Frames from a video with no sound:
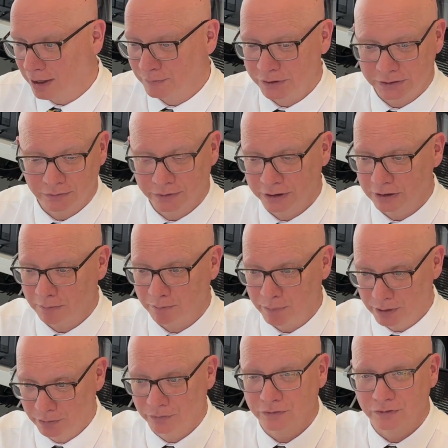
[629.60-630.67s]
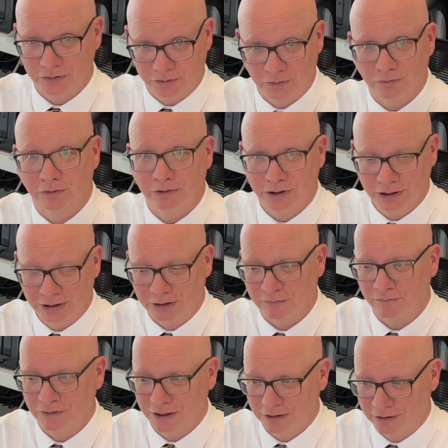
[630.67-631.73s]
still going to build the story
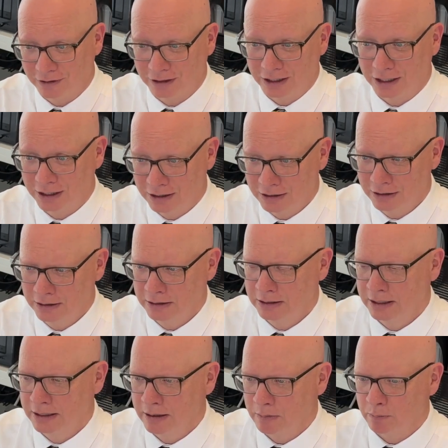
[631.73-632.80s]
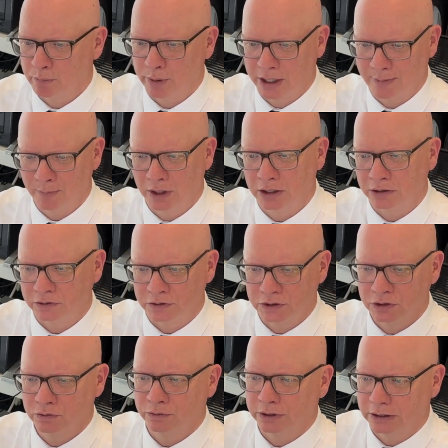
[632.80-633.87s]
of Kith and Kin, but I'm going to
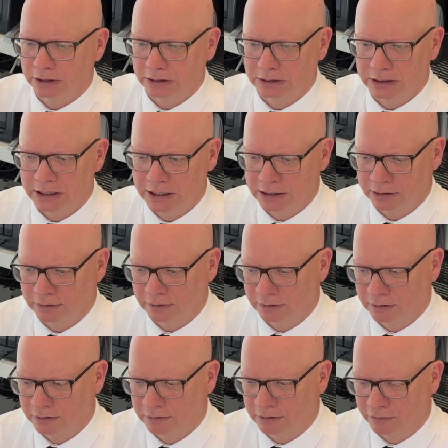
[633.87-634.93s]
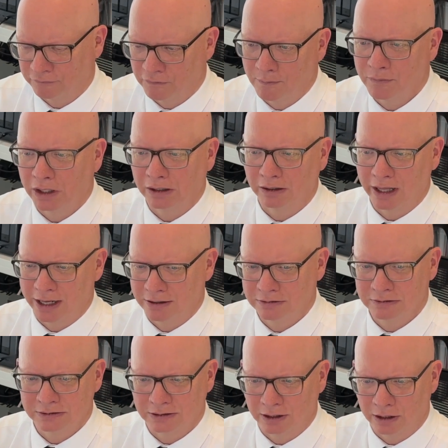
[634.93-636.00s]
do it in from the
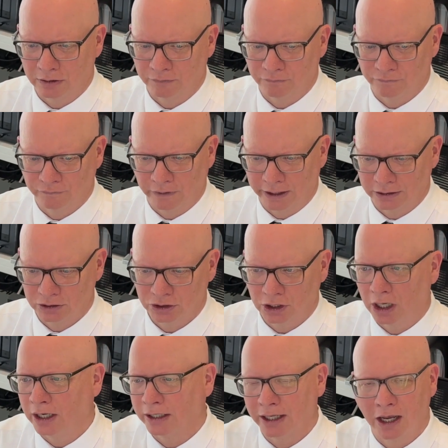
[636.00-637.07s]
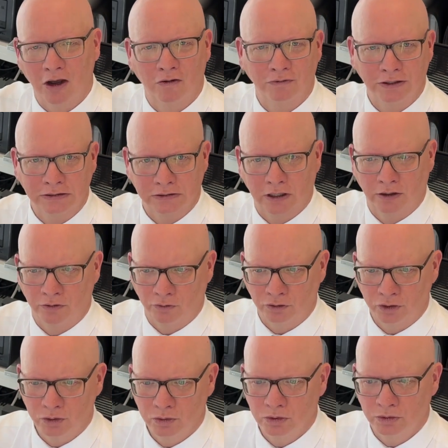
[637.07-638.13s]
lens of like trying out these other
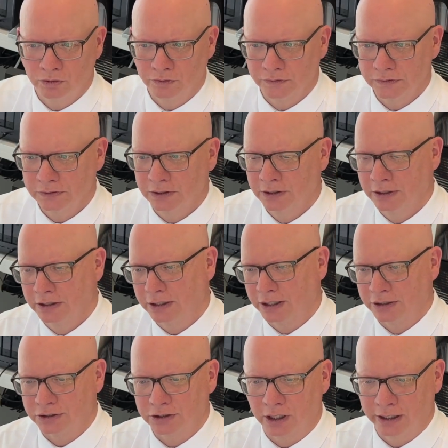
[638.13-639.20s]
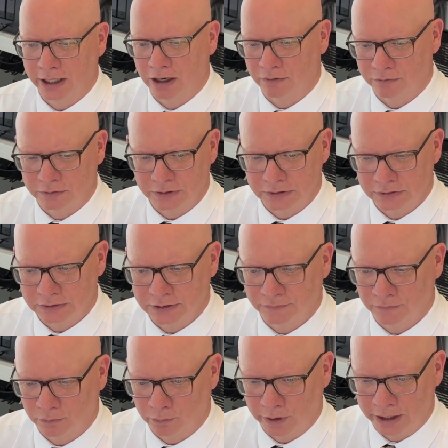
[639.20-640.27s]
tools and trying out these
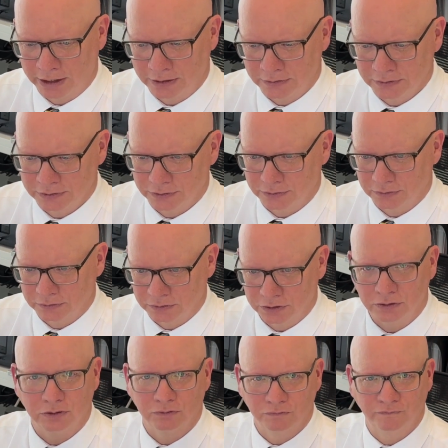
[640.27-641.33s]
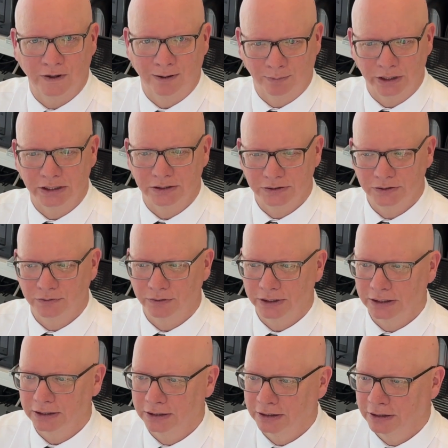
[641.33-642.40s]
different ways to do family
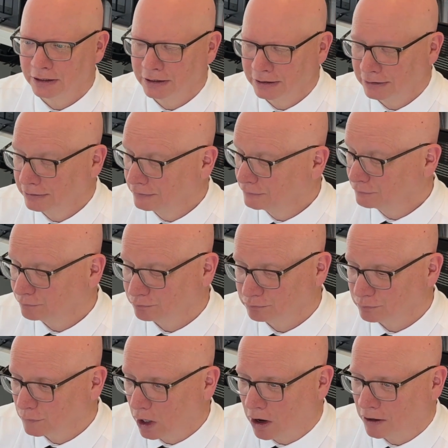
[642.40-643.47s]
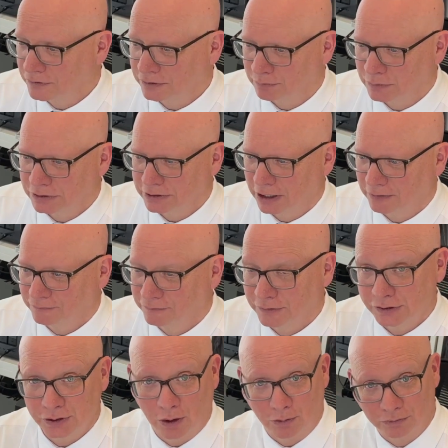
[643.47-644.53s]
history. Awesome stuff.
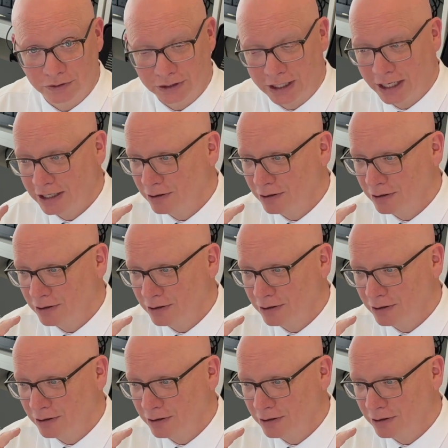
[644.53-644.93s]
So today,